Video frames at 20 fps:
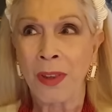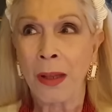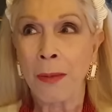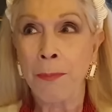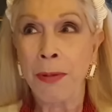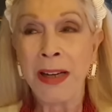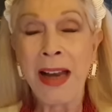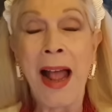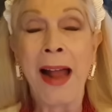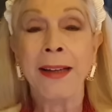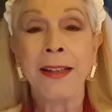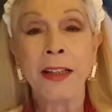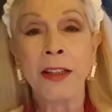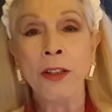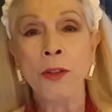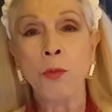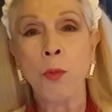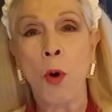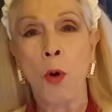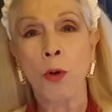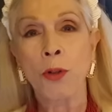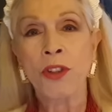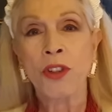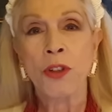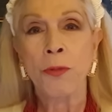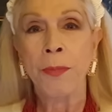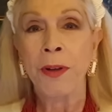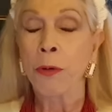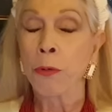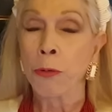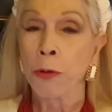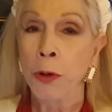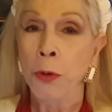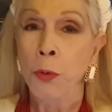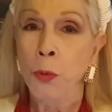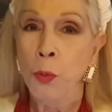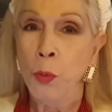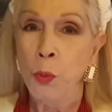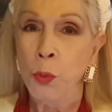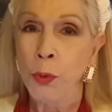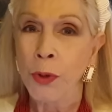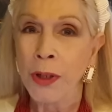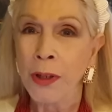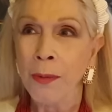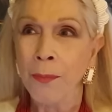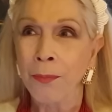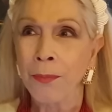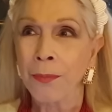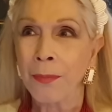but I didn't want to be rude,